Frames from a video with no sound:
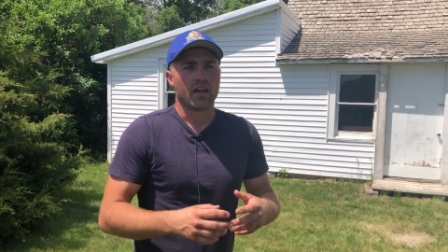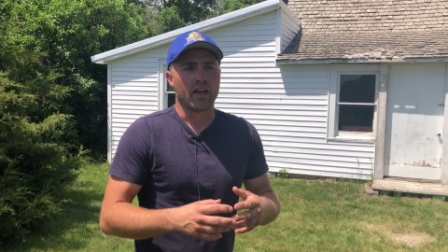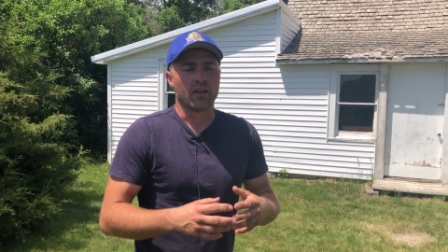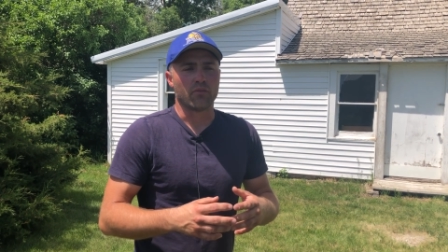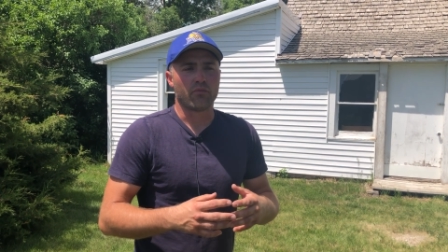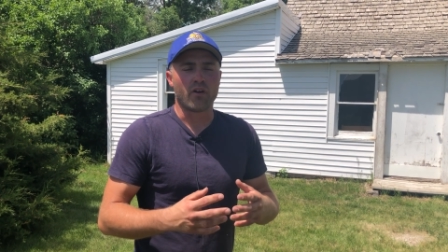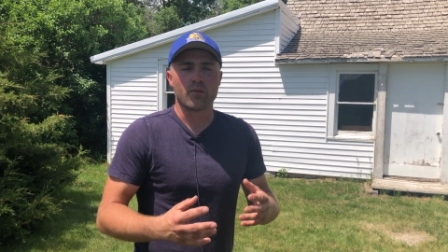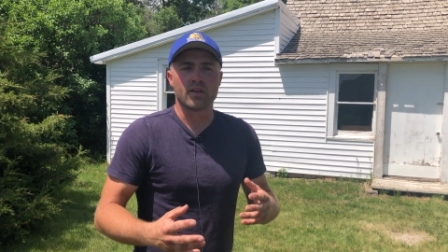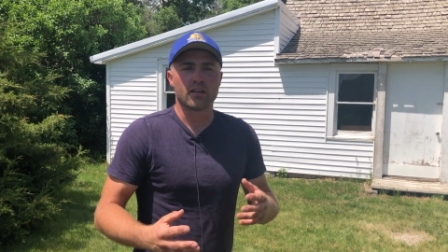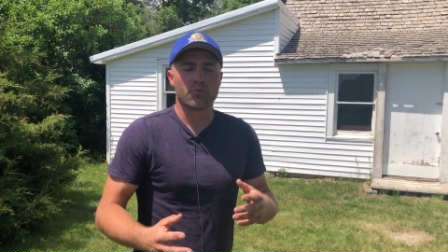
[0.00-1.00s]
and
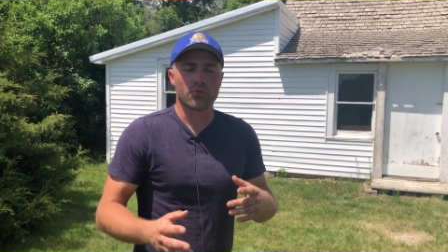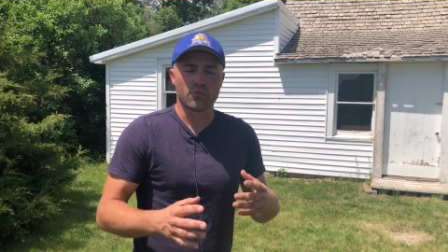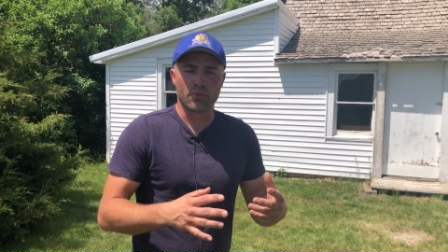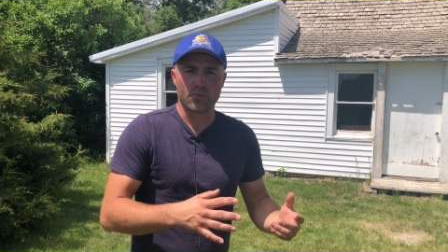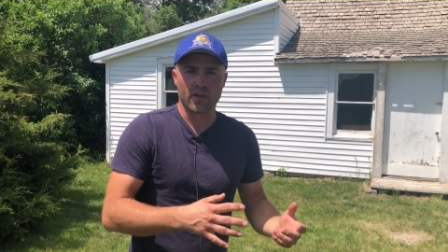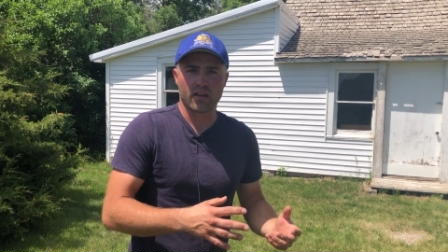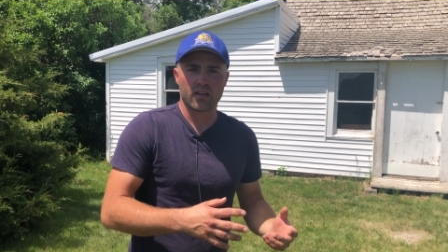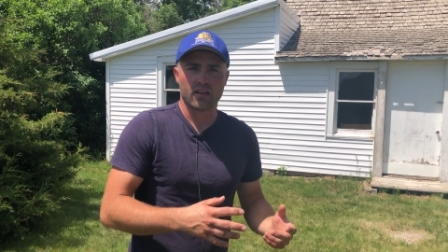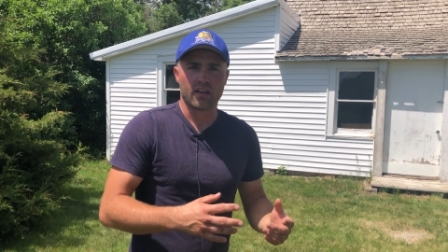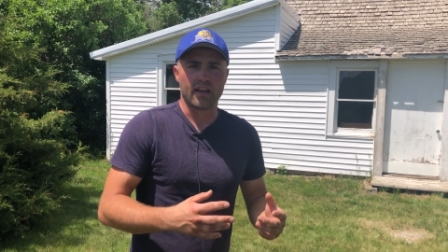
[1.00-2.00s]
farming through the thick
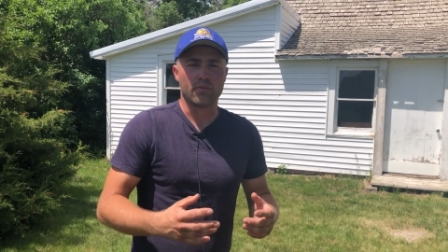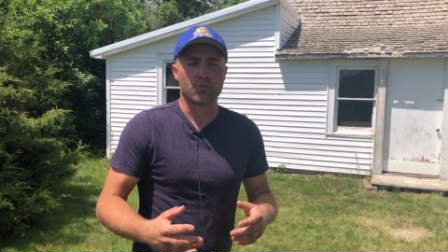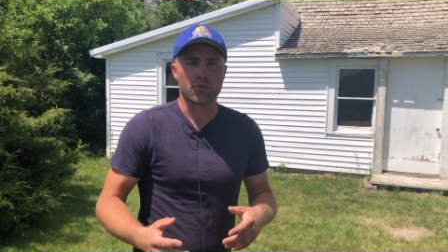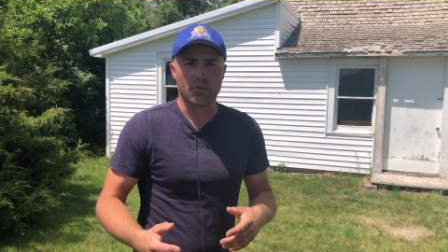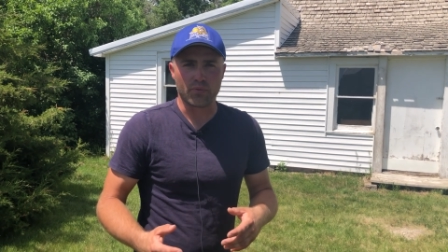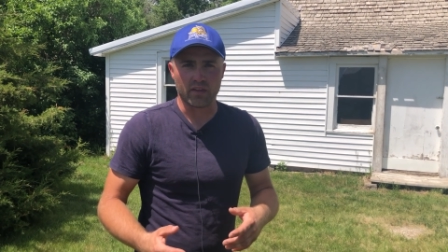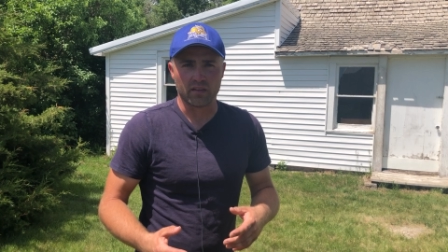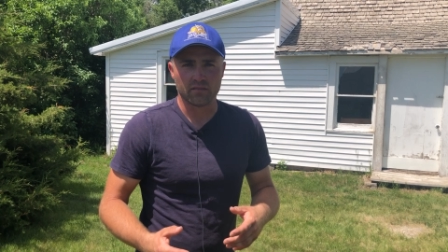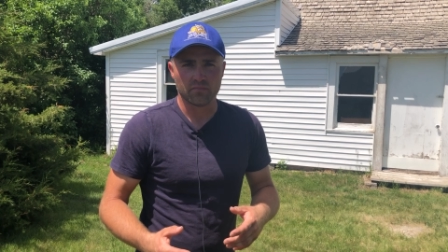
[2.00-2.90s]
and through the thin,